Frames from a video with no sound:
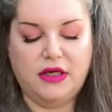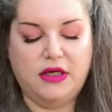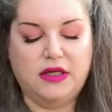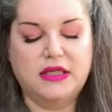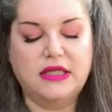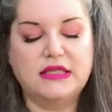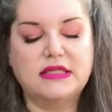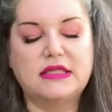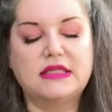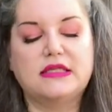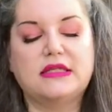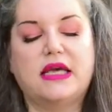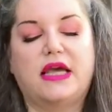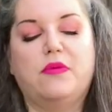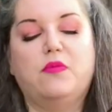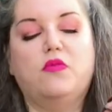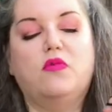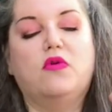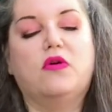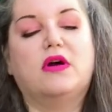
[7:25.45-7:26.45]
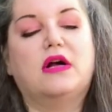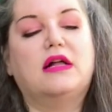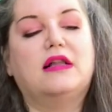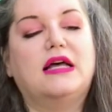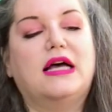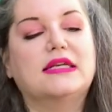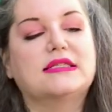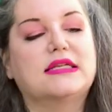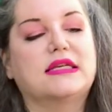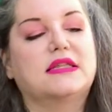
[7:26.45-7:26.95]
This is a more
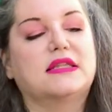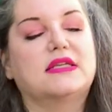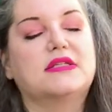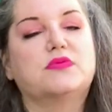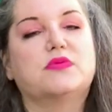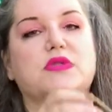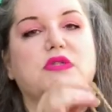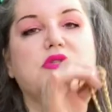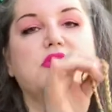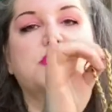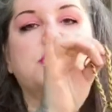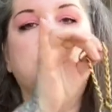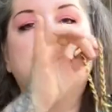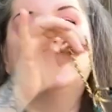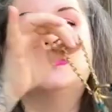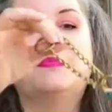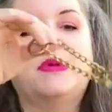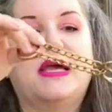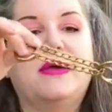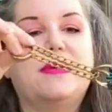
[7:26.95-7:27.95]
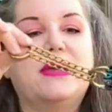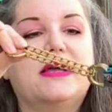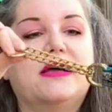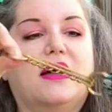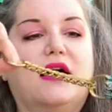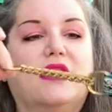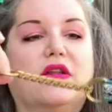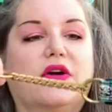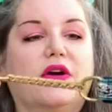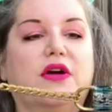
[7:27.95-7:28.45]
classic, this was Zeus's baby
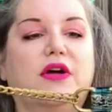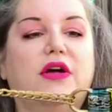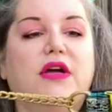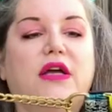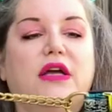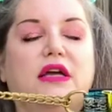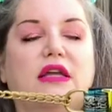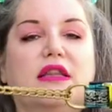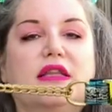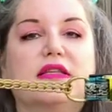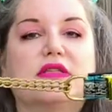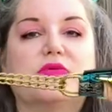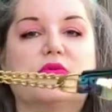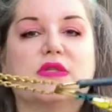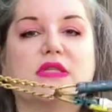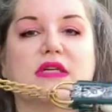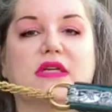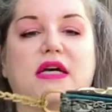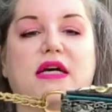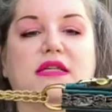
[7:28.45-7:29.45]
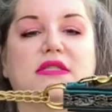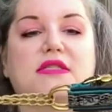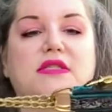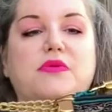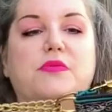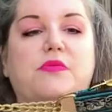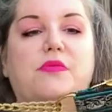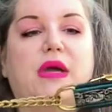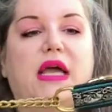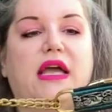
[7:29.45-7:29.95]
collar. This was a
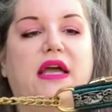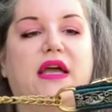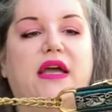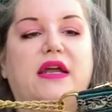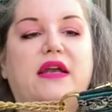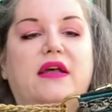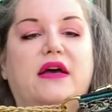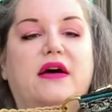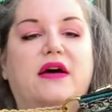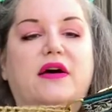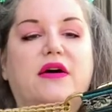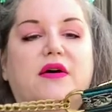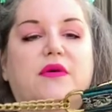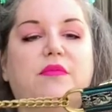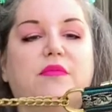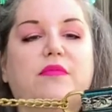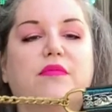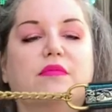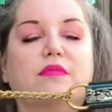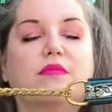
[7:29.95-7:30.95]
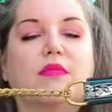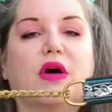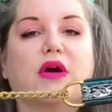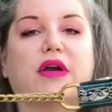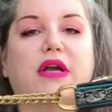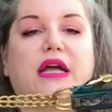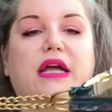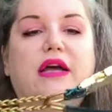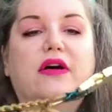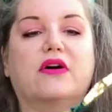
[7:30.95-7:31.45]
custom made um,
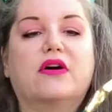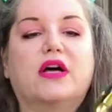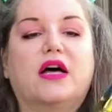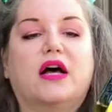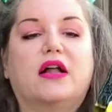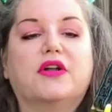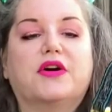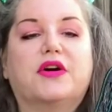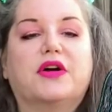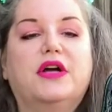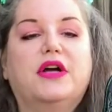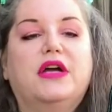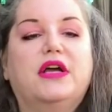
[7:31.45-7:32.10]
martingale collar.